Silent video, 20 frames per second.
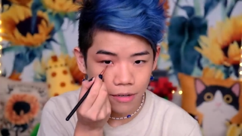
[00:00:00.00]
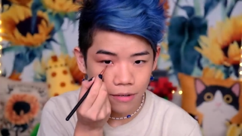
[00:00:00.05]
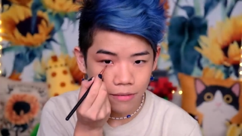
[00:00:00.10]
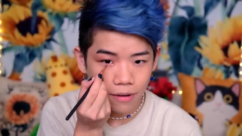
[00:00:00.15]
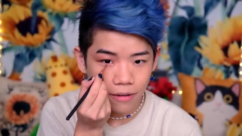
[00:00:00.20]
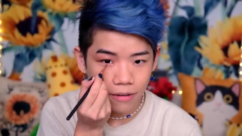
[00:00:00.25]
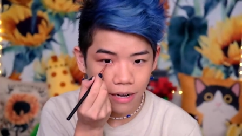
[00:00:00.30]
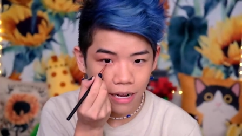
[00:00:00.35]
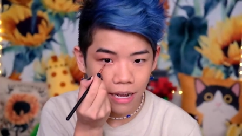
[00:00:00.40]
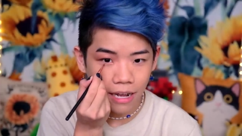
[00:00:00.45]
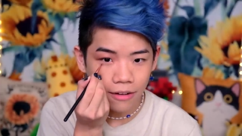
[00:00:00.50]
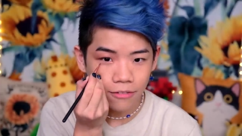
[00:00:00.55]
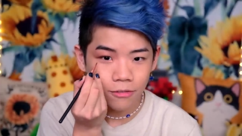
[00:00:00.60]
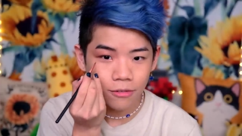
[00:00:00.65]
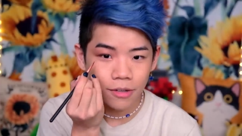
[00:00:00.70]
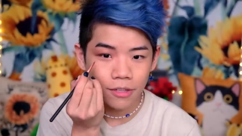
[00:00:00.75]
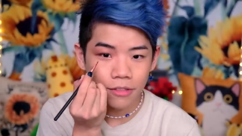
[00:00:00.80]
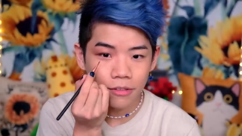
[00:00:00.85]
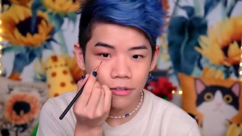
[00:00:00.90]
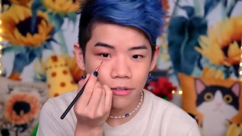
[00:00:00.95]
it around
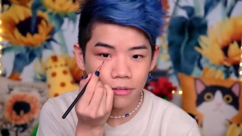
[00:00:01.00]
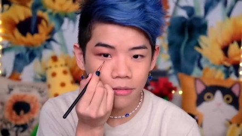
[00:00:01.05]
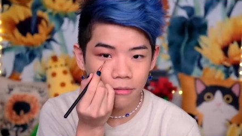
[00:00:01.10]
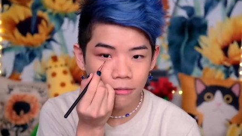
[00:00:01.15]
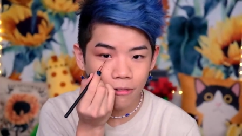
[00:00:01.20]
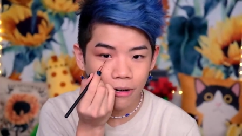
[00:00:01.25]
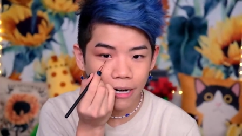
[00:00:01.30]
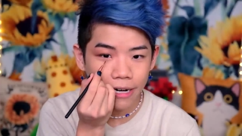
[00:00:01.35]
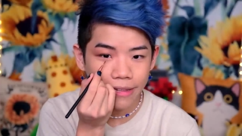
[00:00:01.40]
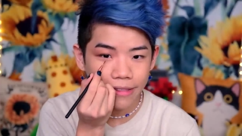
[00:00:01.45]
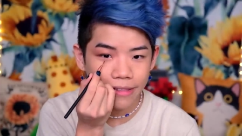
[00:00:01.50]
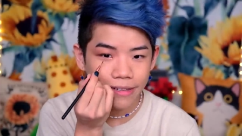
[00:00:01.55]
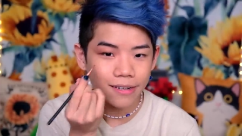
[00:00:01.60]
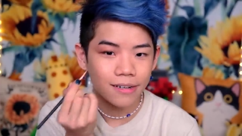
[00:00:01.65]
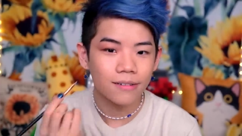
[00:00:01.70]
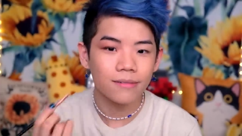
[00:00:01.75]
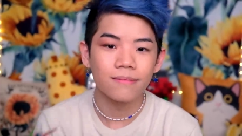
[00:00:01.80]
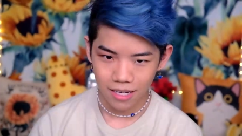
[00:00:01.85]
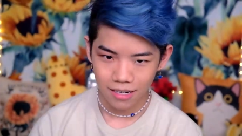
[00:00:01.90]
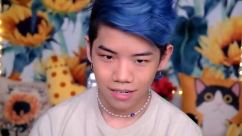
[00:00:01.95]
halfway through, right
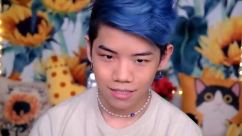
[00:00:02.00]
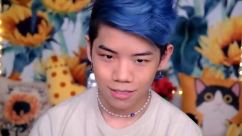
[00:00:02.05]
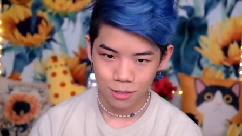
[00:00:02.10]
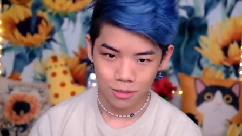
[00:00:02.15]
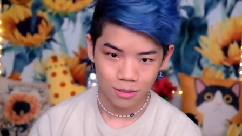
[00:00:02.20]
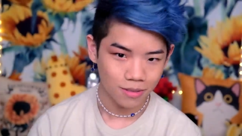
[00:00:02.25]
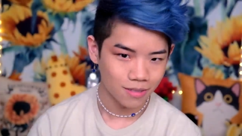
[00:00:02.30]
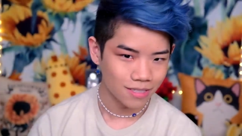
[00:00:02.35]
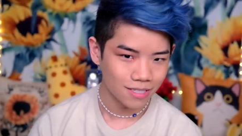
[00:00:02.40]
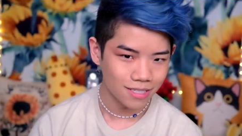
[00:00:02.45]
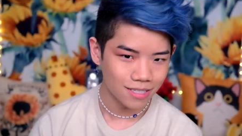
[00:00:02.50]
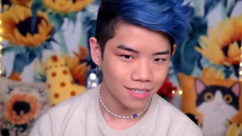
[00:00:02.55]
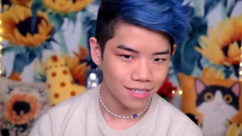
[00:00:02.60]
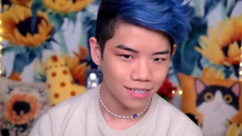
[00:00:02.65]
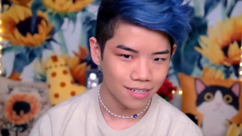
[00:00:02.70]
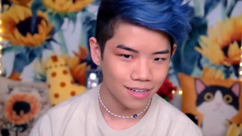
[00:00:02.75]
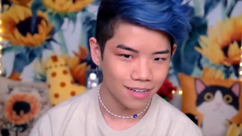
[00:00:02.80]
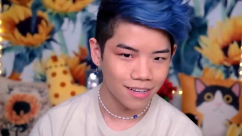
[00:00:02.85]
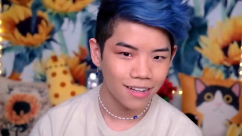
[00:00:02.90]
there. And as you can see,